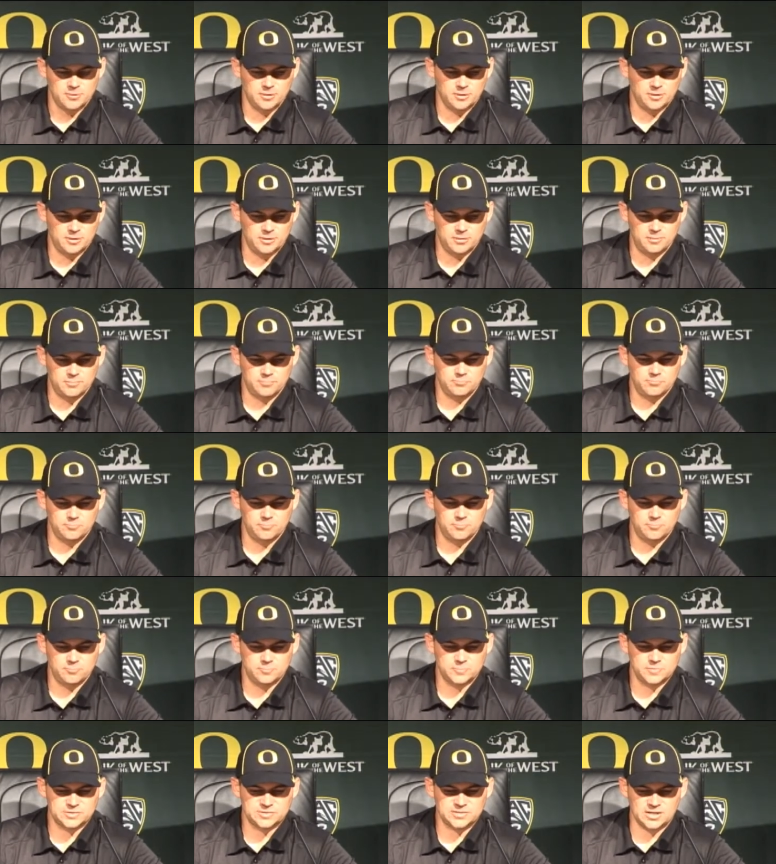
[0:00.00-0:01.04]

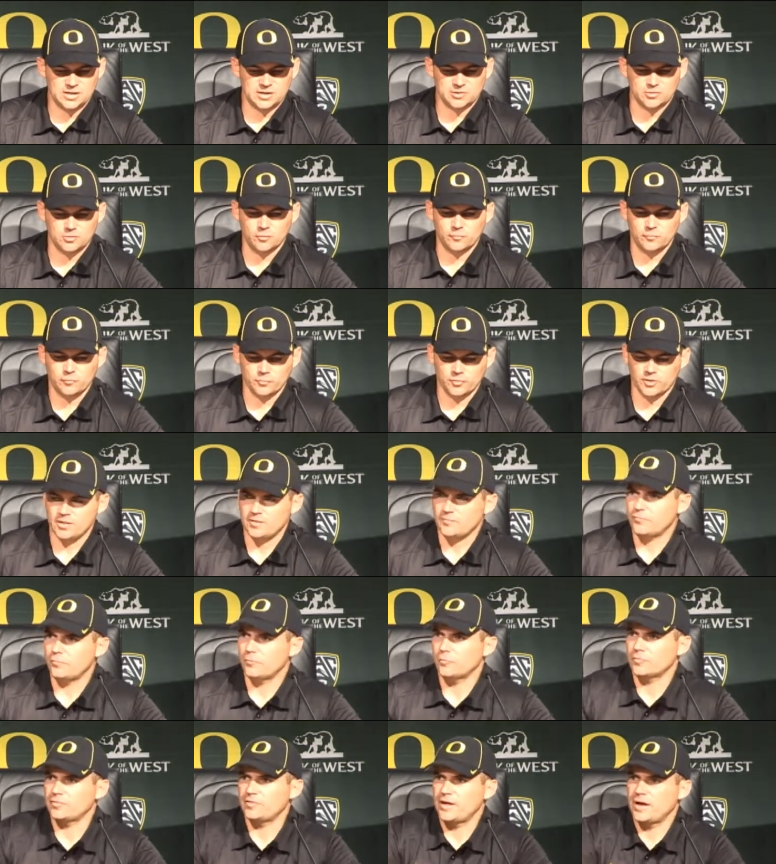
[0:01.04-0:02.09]
Decided to go for it on that
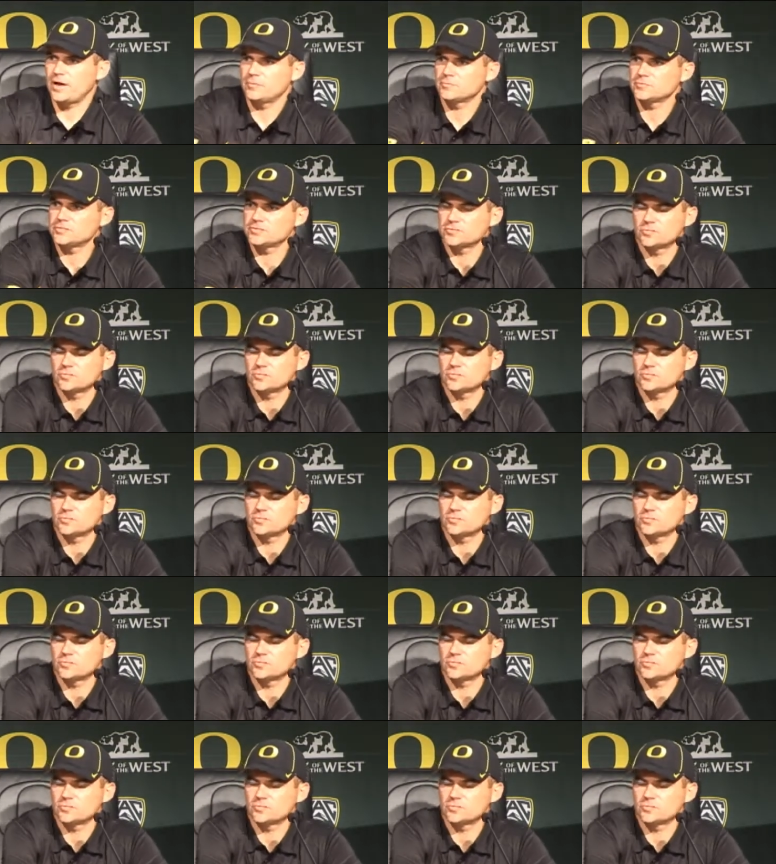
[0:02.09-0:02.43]
fourth down,